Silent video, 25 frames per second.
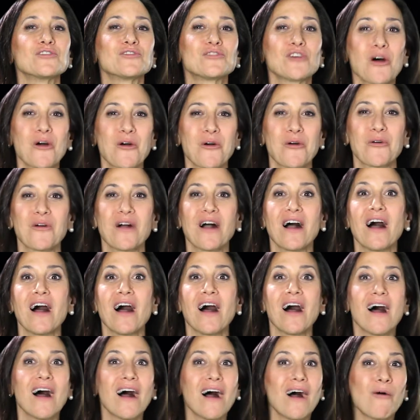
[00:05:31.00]
So
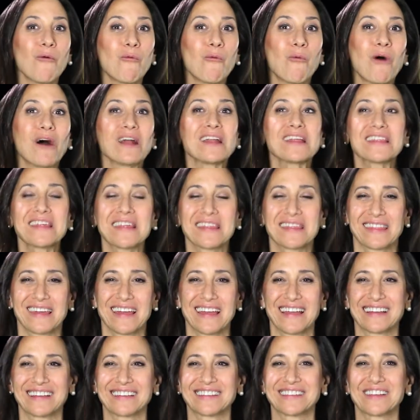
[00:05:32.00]
one of the
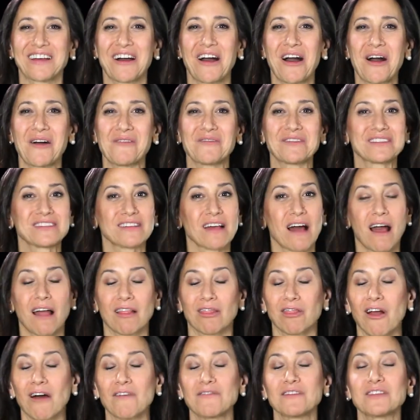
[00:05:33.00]
things, I
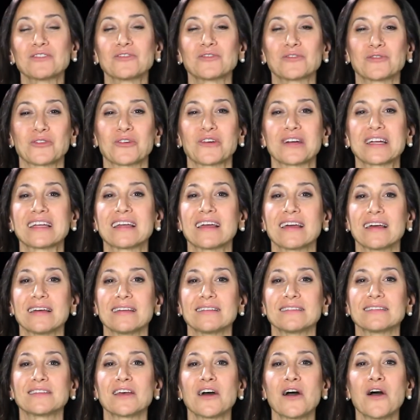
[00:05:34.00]
love this story,
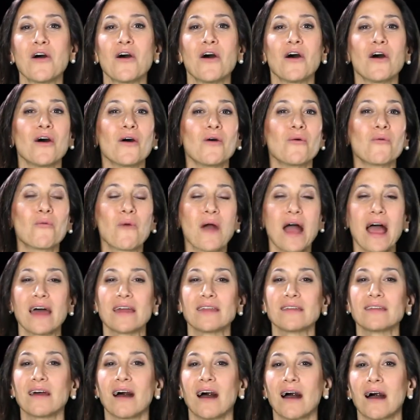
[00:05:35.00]
is
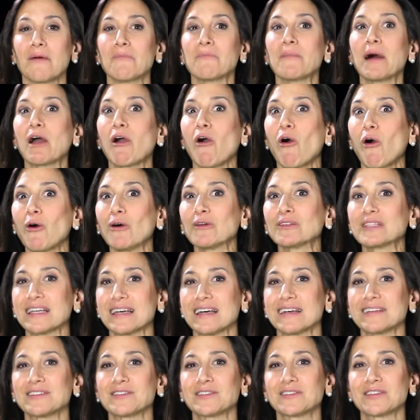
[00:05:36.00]
when my
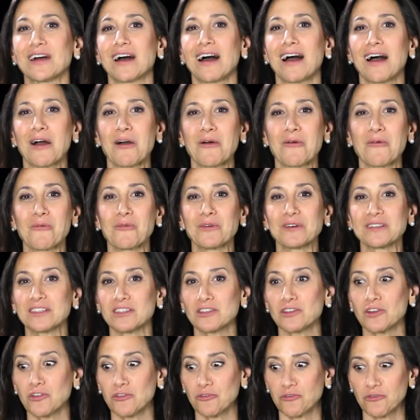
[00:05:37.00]
oldest was
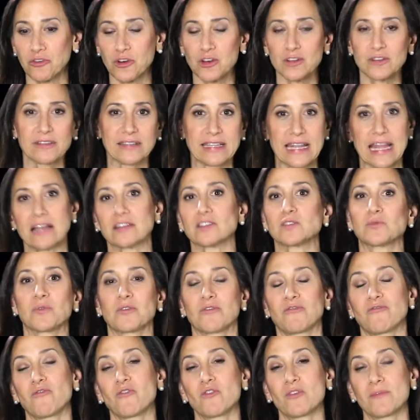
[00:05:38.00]
in her first dance
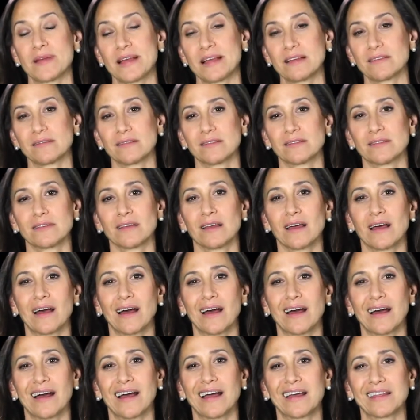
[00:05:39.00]
performance.
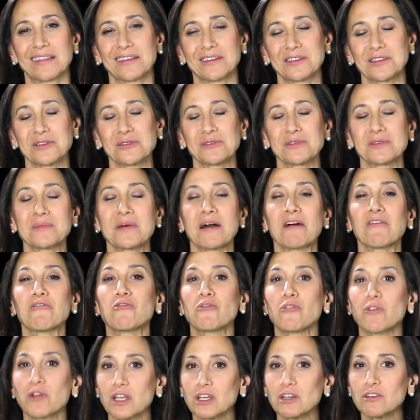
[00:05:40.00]
I think she was about
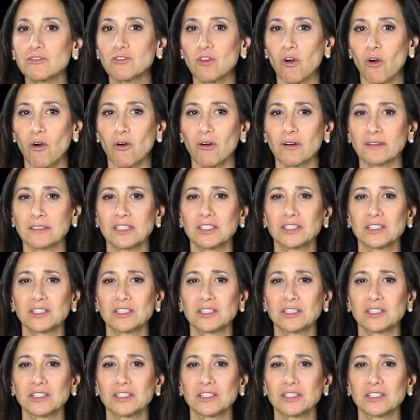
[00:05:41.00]
4 years old.